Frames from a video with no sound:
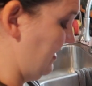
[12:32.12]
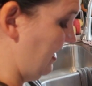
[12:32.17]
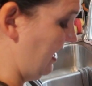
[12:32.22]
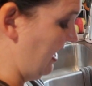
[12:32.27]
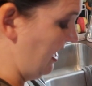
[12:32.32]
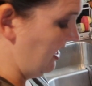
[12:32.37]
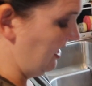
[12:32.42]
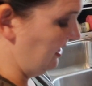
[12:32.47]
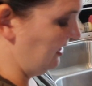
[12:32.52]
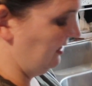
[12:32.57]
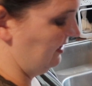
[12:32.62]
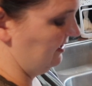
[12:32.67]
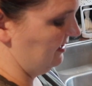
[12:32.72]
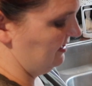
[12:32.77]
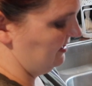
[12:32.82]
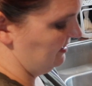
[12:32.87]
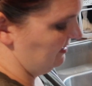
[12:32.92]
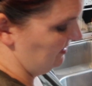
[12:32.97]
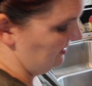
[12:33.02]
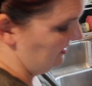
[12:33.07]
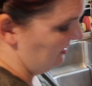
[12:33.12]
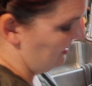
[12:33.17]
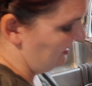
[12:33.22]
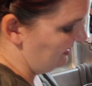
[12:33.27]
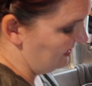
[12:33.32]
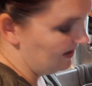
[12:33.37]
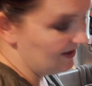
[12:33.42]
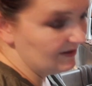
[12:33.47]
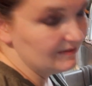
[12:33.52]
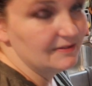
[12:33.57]
had,
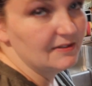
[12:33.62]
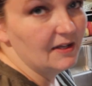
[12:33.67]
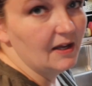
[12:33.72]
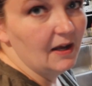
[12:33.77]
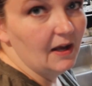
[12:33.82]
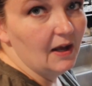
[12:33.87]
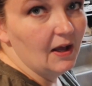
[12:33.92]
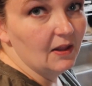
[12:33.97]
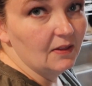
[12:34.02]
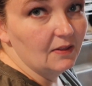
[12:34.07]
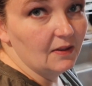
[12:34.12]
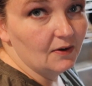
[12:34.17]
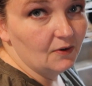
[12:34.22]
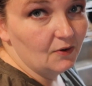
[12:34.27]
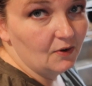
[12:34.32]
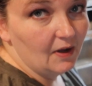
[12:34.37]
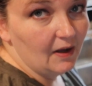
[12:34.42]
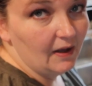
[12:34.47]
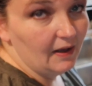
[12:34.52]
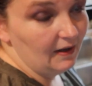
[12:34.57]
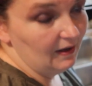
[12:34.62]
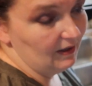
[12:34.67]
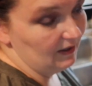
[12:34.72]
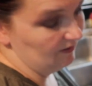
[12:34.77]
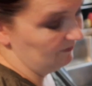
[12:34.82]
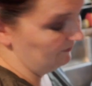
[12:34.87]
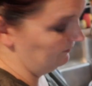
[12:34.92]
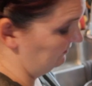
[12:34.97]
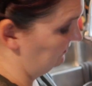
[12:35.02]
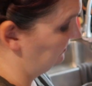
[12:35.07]
as a little guy,
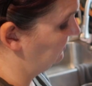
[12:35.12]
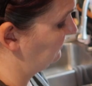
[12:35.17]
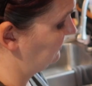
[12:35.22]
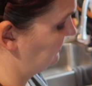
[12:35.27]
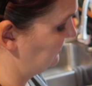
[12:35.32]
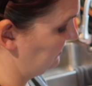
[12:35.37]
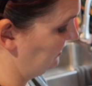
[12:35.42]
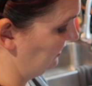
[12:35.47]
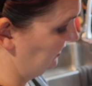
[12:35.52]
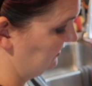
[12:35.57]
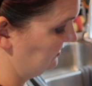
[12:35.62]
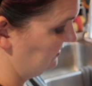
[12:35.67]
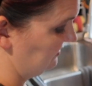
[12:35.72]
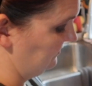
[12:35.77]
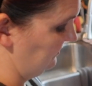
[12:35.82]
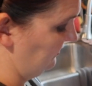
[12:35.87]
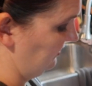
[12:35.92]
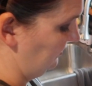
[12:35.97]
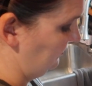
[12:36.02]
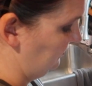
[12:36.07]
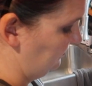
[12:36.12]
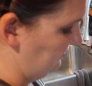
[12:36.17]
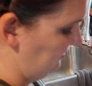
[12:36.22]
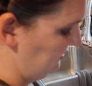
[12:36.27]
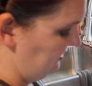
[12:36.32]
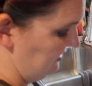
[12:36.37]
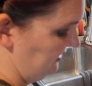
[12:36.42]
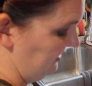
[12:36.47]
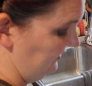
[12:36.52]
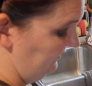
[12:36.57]
had snuck some gluten
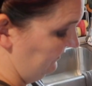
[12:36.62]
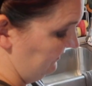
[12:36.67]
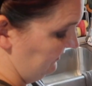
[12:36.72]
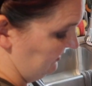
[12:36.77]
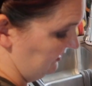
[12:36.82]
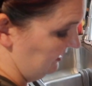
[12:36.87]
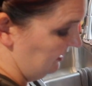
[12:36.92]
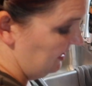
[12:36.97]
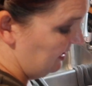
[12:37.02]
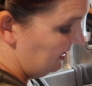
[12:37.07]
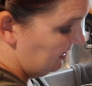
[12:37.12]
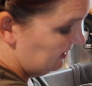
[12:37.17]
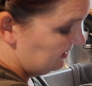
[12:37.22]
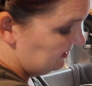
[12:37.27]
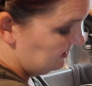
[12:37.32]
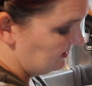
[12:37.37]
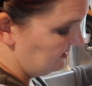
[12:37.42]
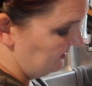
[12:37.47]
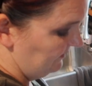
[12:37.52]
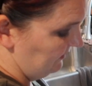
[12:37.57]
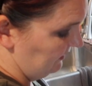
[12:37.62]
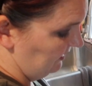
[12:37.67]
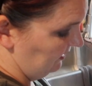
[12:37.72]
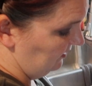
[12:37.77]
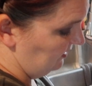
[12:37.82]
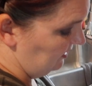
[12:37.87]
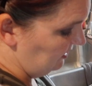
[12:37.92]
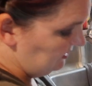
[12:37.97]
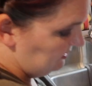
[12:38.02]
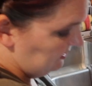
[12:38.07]
stuff and suffered
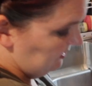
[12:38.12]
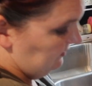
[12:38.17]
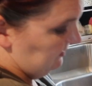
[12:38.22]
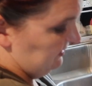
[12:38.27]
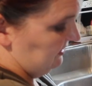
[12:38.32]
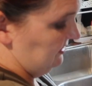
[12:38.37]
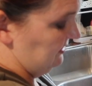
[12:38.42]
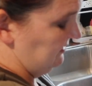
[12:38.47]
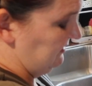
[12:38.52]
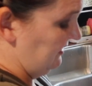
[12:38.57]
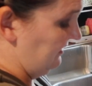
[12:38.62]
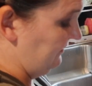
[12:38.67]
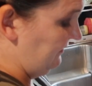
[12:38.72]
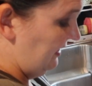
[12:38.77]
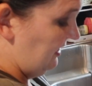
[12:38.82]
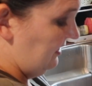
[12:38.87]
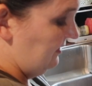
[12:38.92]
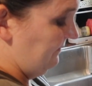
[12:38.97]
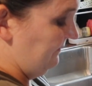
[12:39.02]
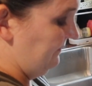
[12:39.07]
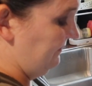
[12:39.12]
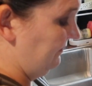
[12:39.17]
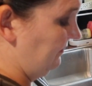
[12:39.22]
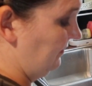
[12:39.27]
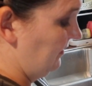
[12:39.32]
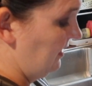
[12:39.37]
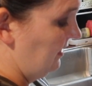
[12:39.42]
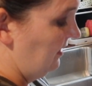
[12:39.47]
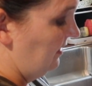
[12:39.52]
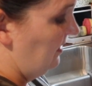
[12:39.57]
the consequences of it.
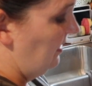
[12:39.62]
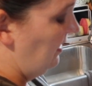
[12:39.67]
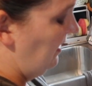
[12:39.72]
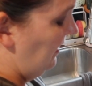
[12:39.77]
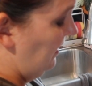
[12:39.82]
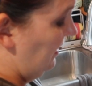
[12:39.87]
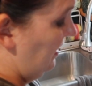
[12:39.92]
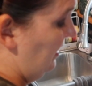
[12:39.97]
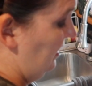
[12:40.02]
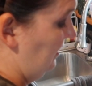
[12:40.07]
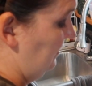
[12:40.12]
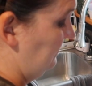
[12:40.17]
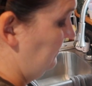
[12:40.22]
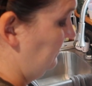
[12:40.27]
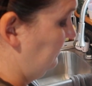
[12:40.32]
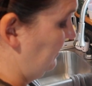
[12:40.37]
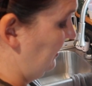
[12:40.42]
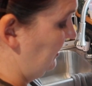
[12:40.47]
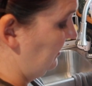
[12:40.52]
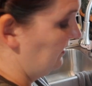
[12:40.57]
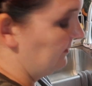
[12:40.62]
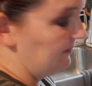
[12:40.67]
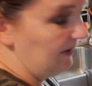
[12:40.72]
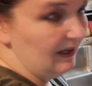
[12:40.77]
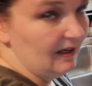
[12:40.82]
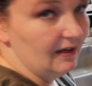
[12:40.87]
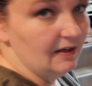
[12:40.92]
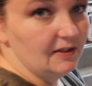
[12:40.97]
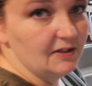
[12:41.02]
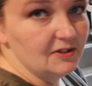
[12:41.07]
But at the
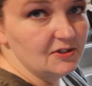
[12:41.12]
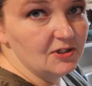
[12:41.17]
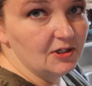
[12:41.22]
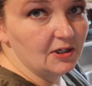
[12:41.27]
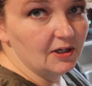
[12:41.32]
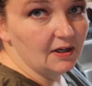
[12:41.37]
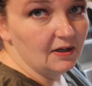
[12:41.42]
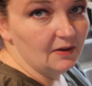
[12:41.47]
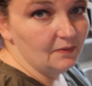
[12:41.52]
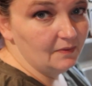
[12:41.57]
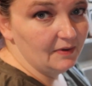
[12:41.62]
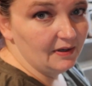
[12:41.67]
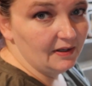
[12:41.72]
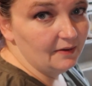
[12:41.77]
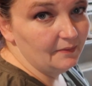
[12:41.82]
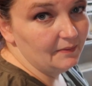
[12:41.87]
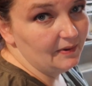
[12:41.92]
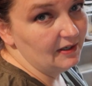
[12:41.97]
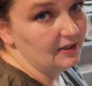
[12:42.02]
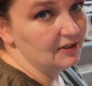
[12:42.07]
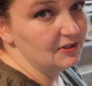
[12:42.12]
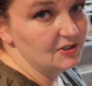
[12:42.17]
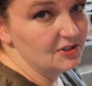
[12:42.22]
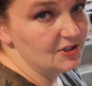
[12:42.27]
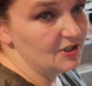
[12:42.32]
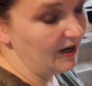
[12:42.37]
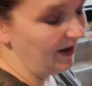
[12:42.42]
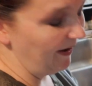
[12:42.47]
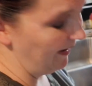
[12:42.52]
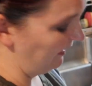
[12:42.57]
beginning of this year, he really wanted to
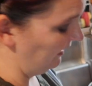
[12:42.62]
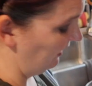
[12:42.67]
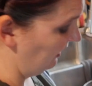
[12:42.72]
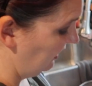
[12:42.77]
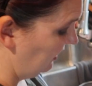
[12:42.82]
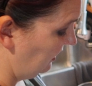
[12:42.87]
try